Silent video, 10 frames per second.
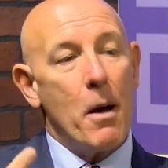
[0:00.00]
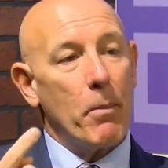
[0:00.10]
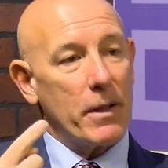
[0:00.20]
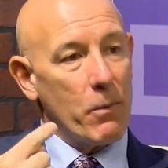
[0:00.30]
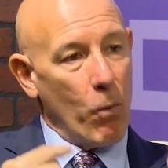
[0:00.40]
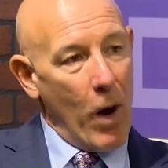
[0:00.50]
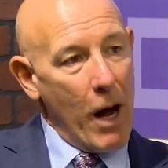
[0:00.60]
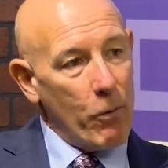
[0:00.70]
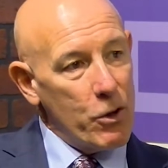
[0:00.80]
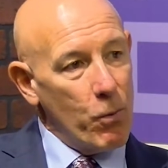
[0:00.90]
But
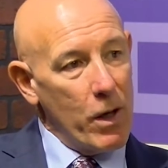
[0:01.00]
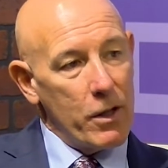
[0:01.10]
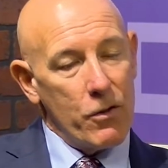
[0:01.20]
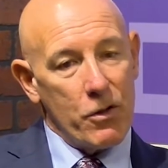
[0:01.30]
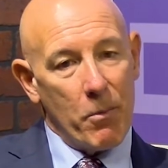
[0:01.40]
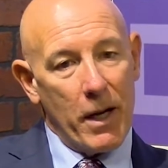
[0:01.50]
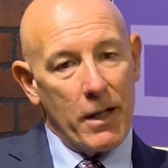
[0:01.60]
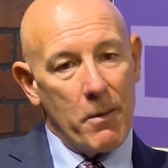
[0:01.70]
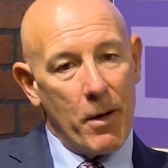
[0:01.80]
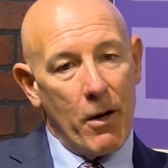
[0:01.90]
why would you want to use your main
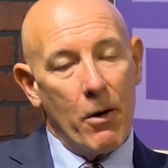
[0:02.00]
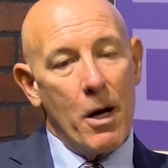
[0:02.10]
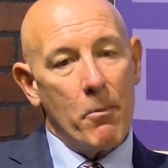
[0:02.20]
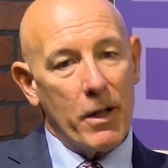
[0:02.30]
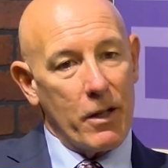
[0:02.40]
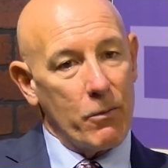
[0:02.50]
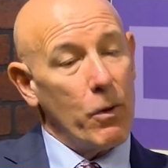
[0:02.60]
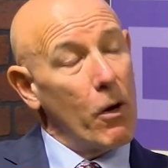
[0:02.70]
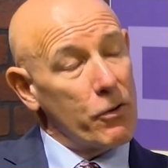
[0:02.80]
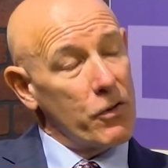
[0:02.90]
email? Because
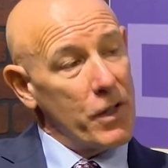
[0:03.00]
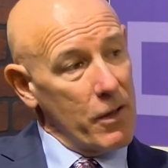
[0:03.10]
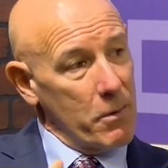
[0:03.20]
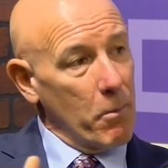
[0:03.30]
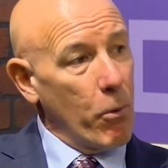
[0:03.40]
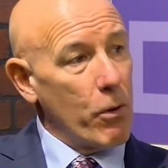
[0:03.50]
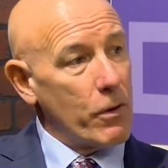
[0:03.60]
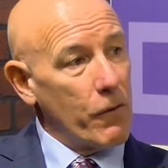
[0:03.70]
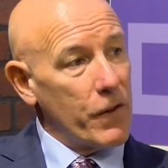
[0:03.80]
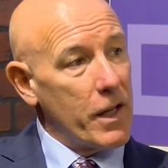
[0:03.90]
we also send some
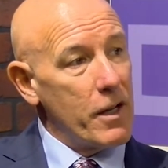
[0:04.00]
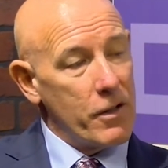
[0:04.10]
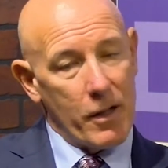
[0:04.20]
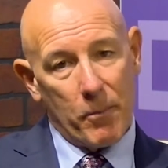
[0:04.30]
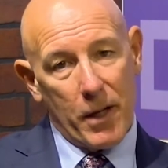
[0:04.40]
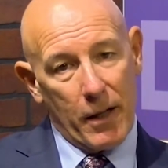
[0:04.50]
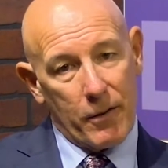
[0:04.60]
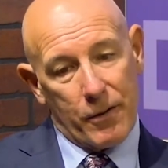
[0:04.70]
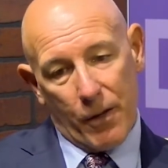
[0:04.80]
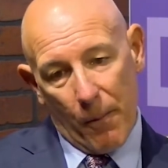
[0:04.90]
important notification
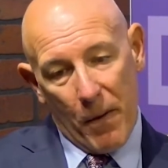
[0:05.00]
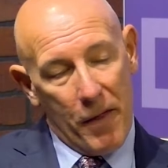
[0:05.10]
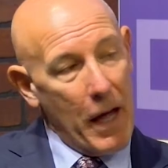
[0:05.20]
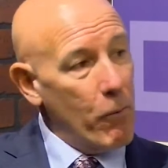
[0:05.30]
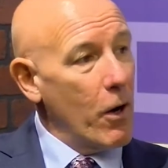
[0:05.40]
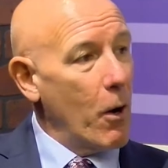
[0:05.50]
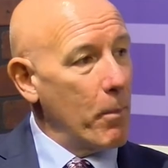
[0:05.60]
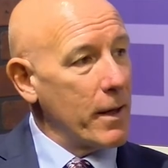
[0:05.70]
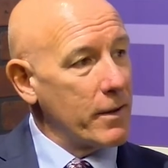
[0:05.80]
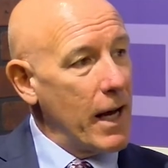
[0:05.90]
updates. So that will
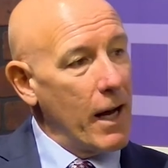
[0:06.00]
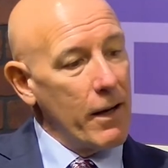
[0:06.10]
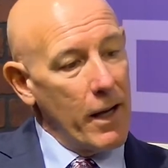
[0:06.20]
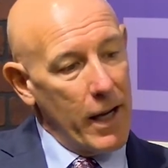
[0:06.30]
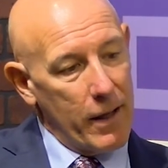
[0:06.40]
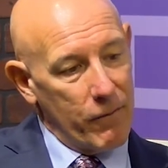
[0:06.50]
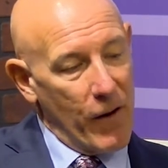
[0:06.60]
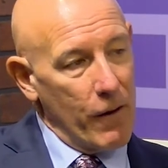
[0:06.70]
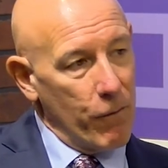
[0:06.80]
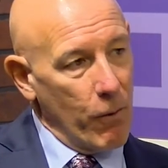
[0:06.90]
help us out, and
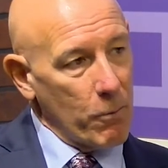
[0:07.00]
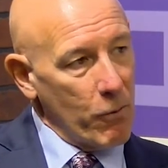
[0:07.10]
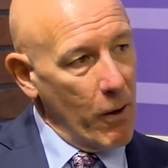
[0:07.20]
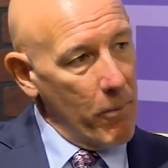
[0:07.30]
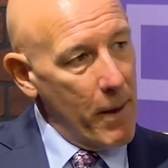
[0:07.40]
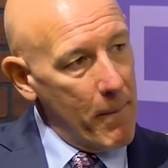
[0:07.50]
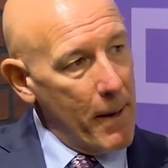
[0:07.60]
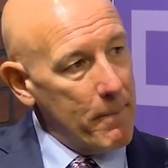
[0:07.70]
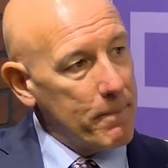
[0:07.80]
Final Forms will help them out.